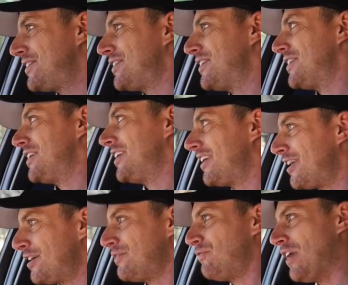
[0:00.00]
Oh, you
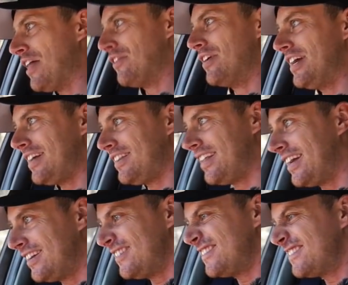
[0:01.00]
gotta feather it, and then